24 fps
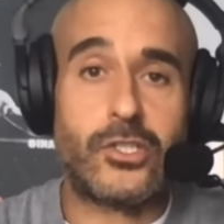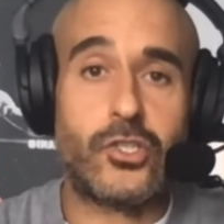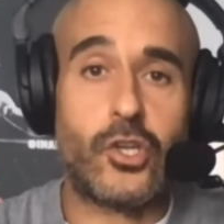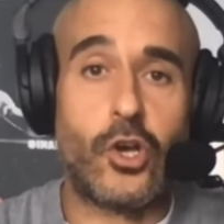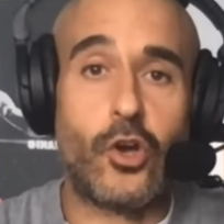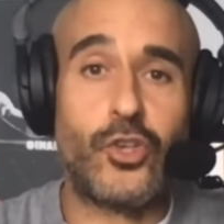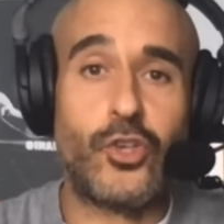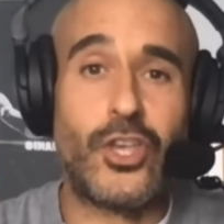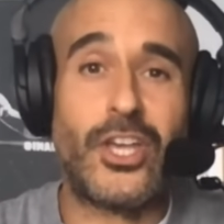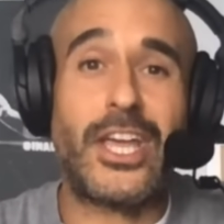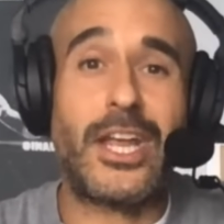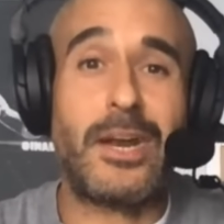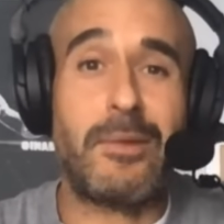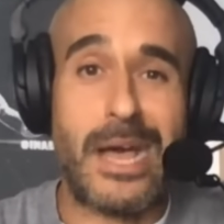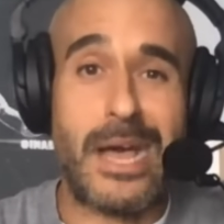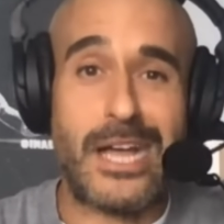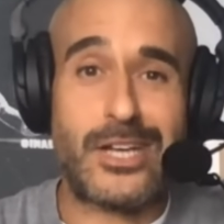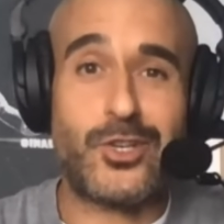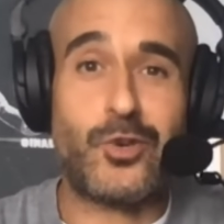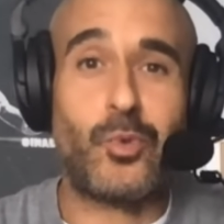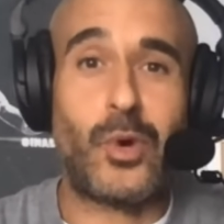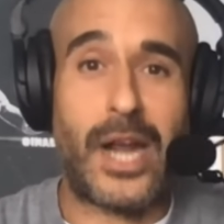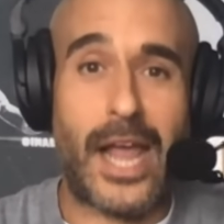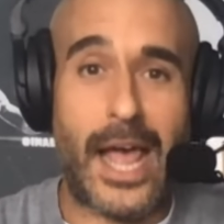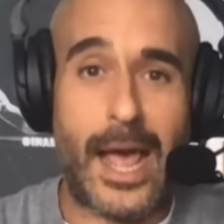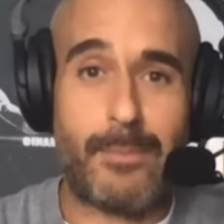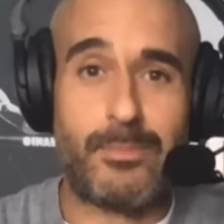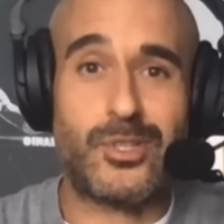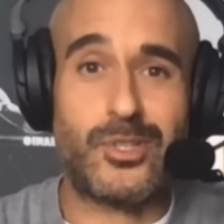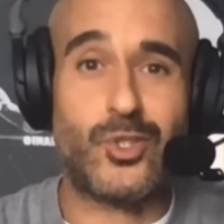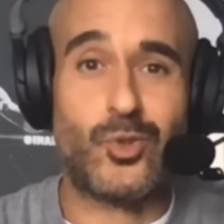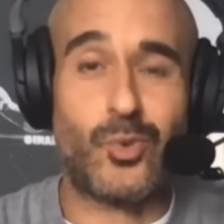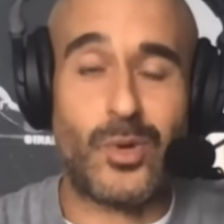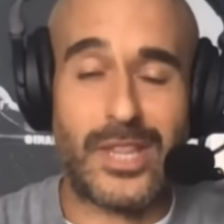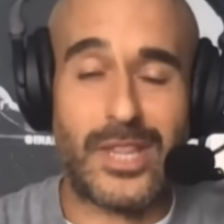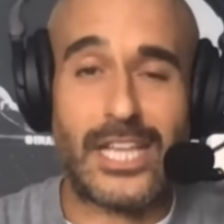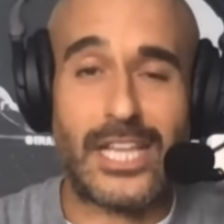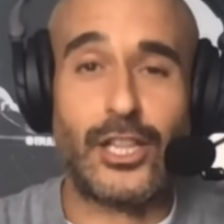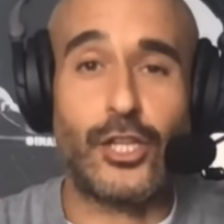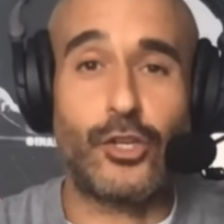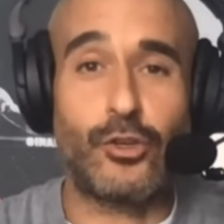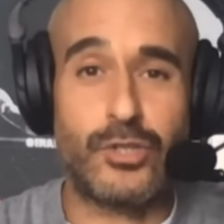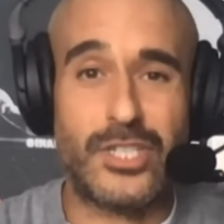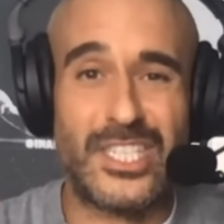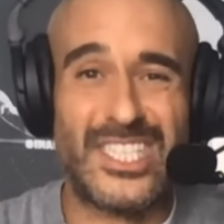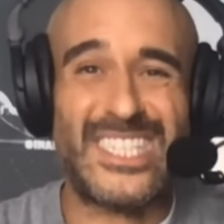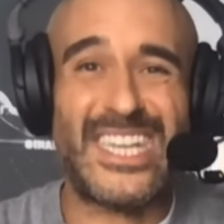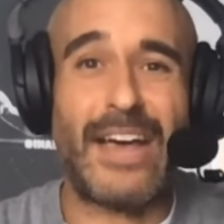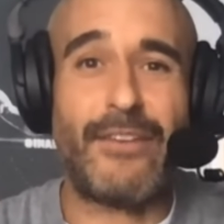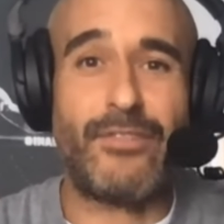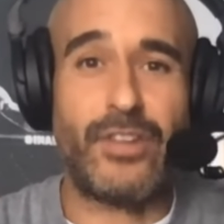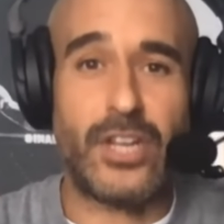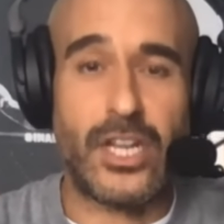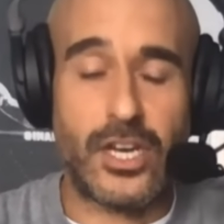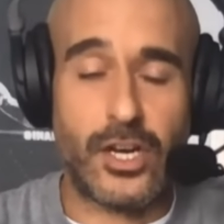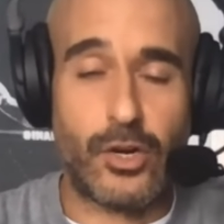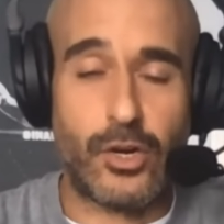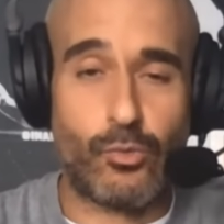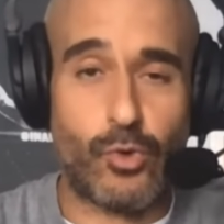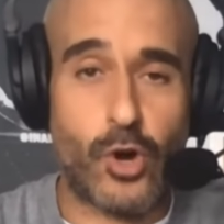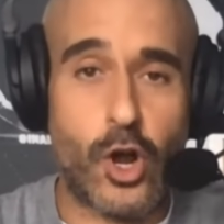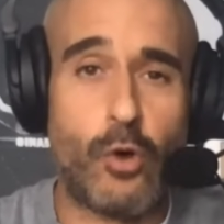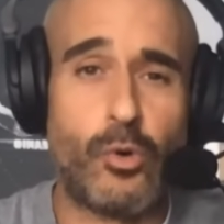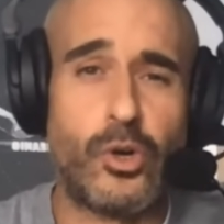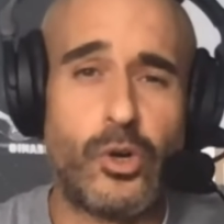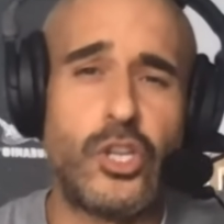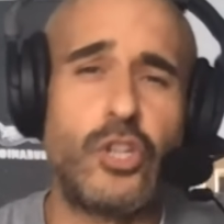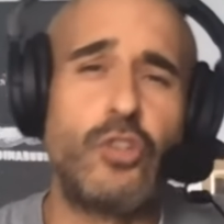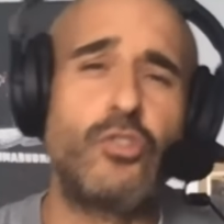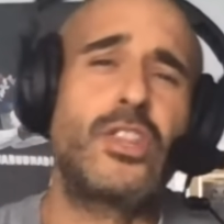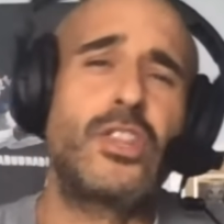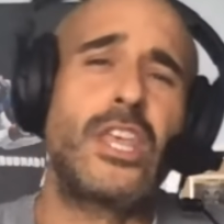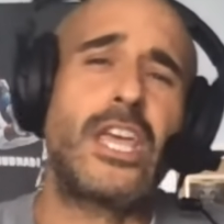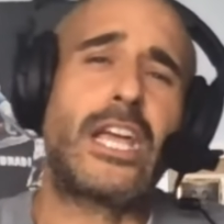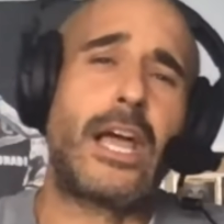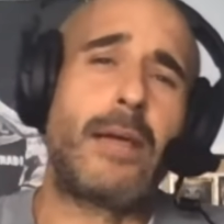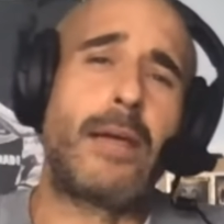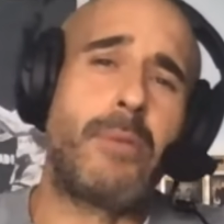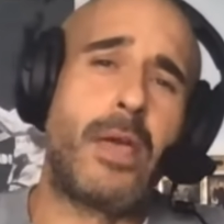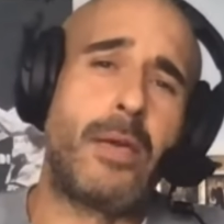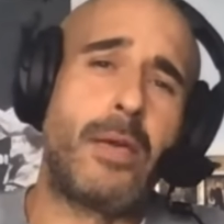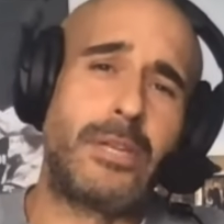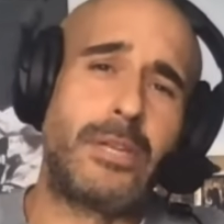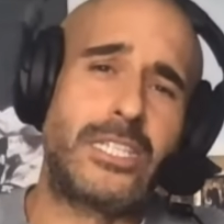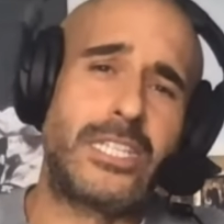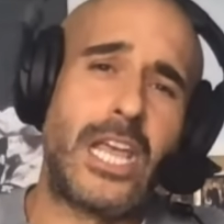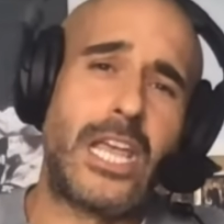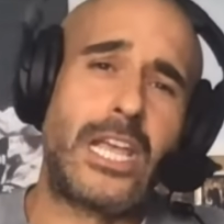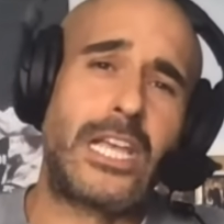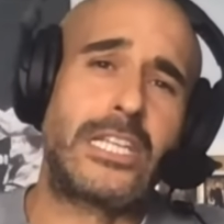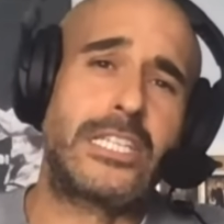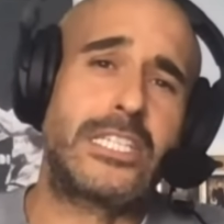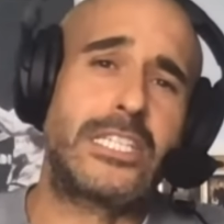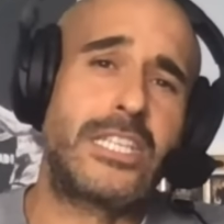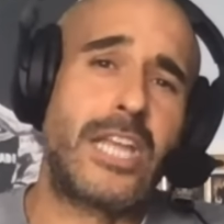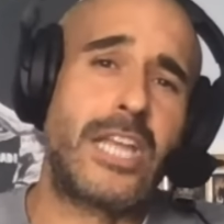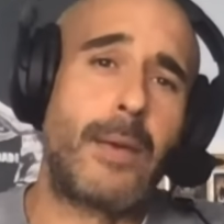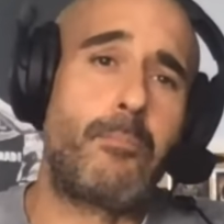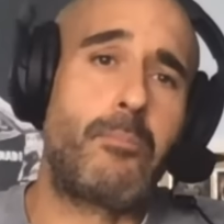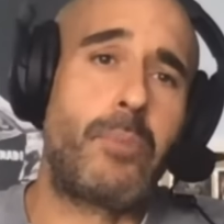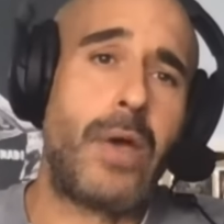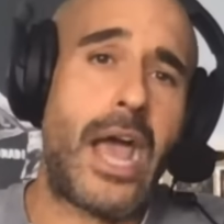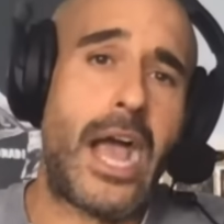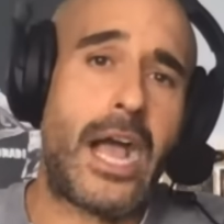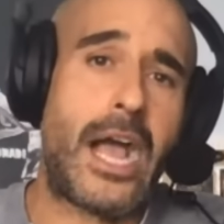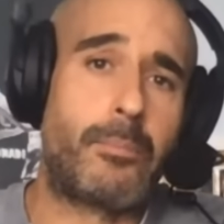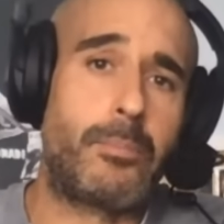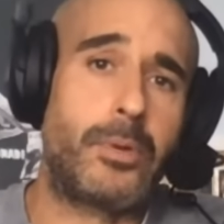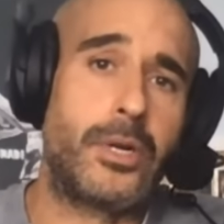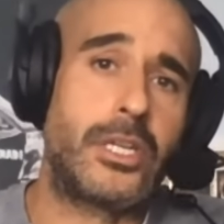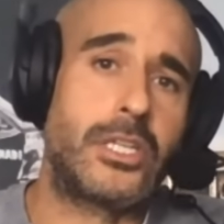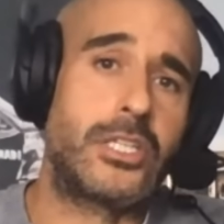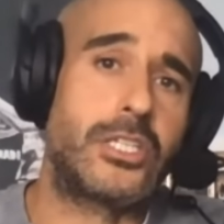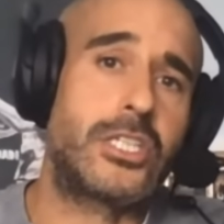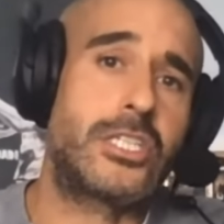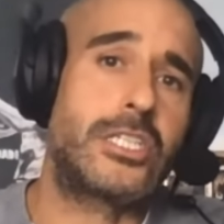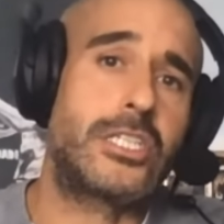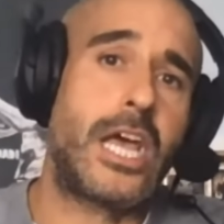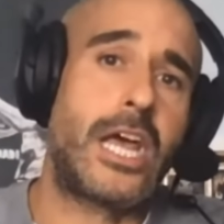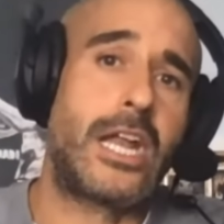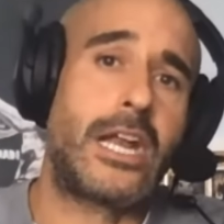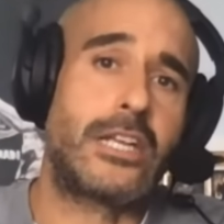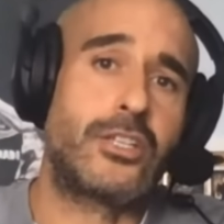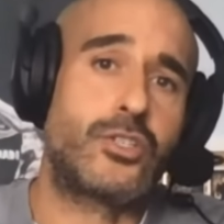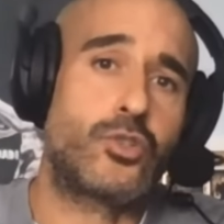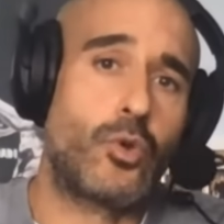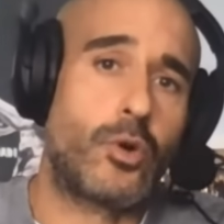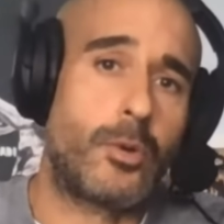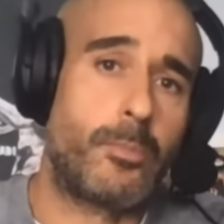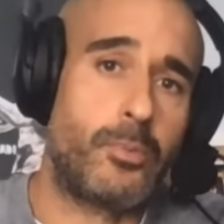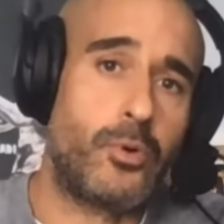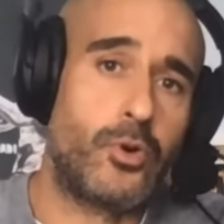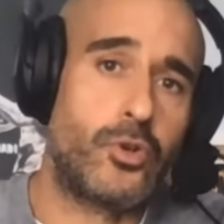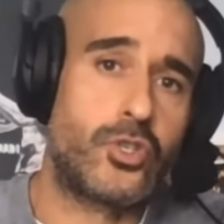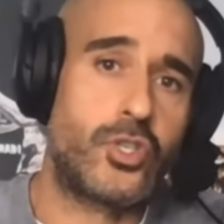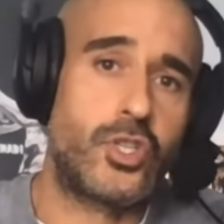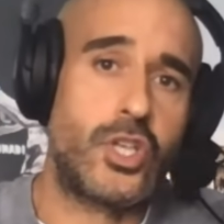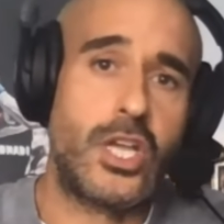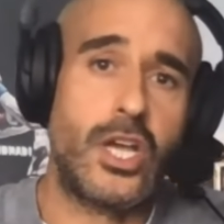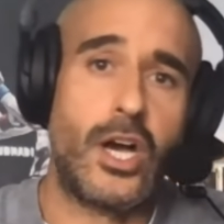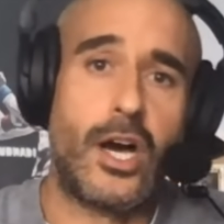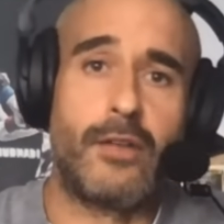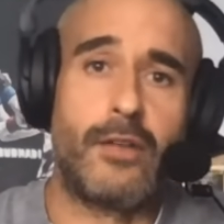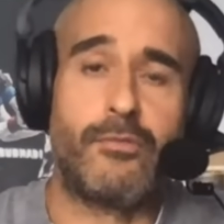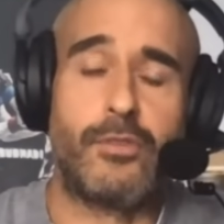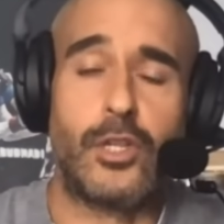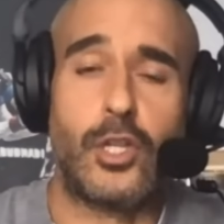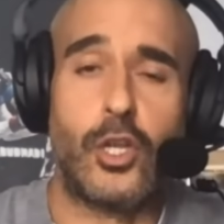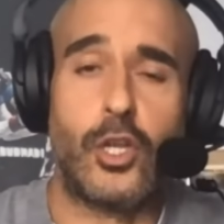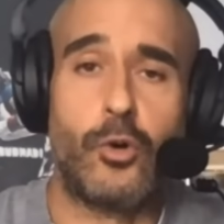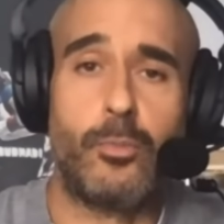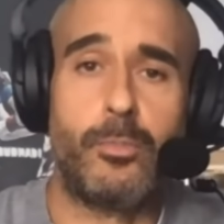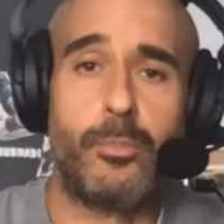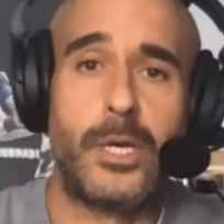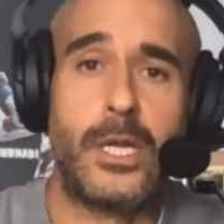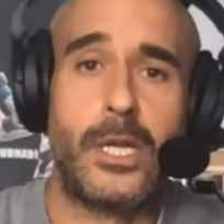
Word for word: So you can imagine what happens when they lose seven in a row. And you'd think I'd maybe take a step back, but instead I sort of push the envelope.